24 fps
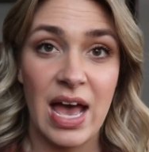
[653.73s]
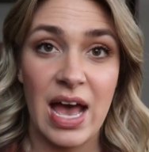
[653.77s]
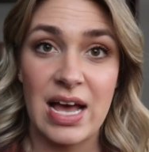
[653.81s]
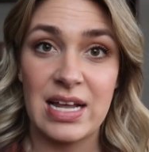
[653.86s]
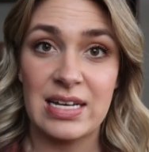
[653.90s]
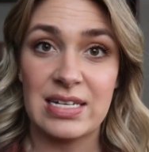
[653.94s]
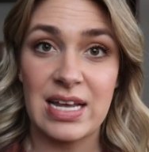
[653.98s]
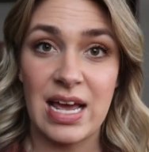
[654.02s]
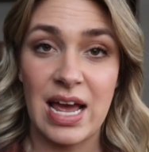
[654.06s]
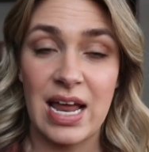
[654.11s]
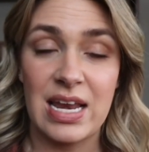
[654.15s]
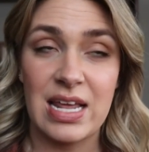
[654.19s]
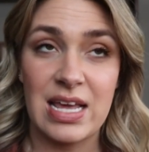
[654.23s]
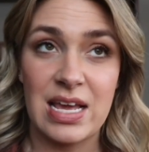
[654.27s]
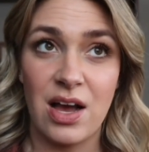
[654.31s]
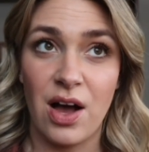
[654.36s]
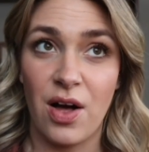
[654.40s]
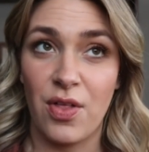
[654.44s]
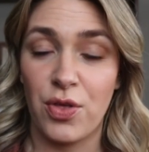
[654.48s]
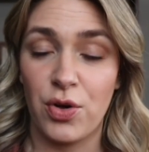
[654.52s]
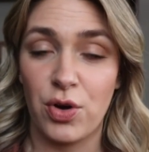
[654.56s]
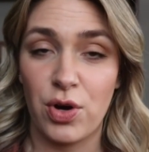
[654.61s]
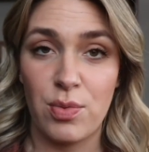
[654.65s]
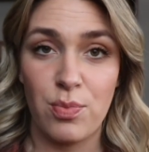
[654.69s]
and any
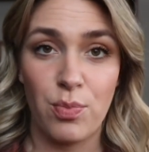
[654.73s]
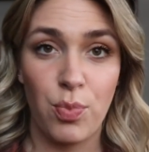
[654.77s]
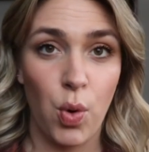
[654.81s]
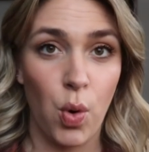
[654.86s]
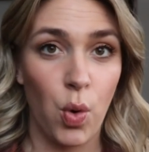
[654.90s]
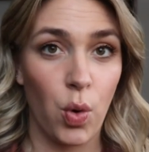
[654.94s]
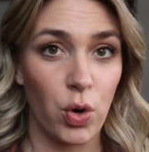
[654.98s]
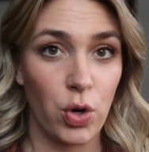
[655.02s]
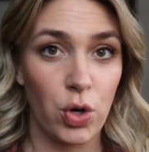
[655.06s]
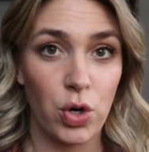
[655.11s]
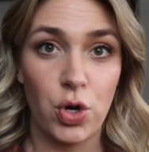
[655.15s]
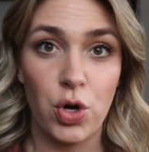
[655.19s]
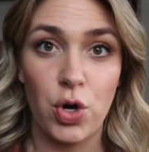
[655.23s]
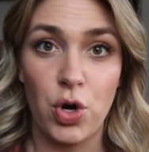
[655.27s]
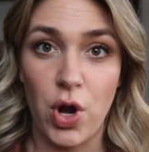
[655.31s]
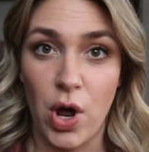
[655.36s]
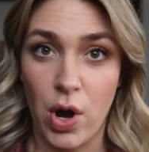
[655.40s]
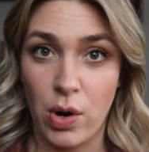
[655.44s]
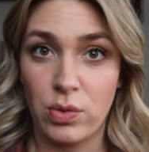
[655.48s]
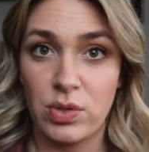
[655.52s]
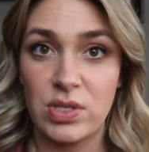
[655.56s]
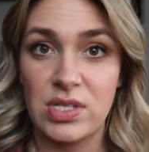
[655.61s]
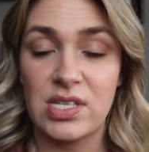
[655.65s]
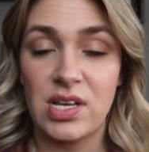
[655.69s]
other important
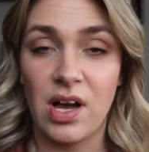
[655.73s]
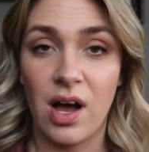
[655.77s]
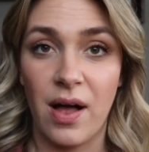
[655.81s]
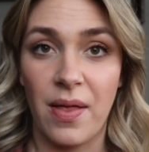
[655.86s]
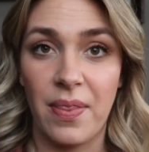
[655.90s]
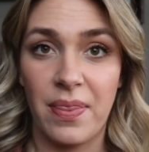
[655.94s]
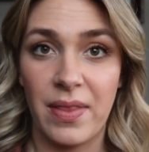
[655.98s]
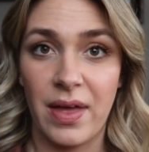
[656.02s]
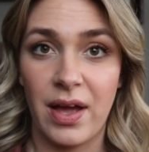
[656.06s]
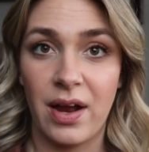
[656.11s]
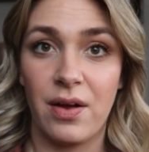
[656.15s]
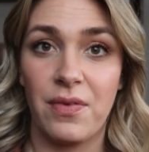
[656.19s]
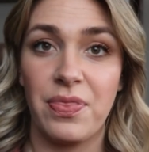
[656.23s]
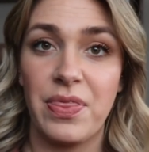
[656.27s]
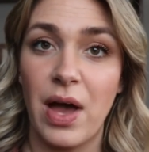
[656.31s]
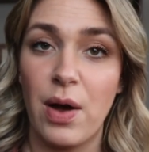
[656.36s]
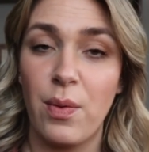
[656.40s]
notes on there.